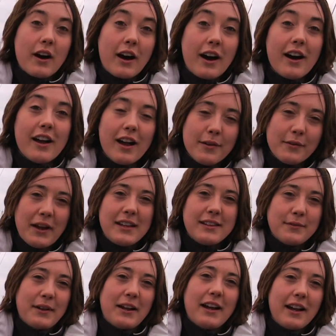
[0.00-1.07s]
Hi, I'm
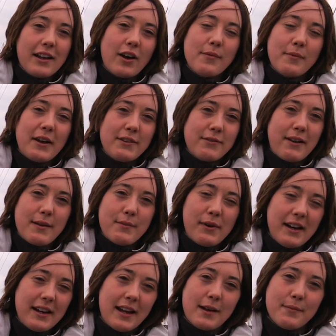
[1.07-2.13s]
Katie Miller and I'm a
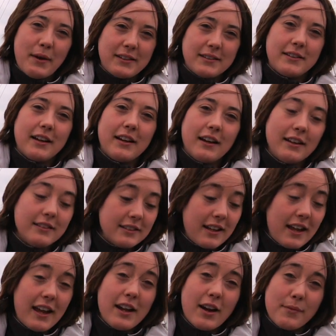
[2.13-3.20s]
Raymarine ambassador, and
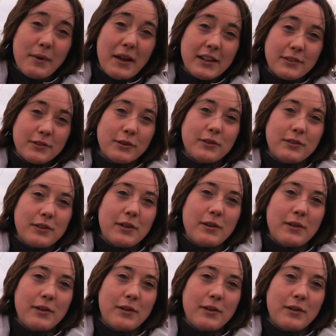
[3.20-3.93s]
today I'm here to talk to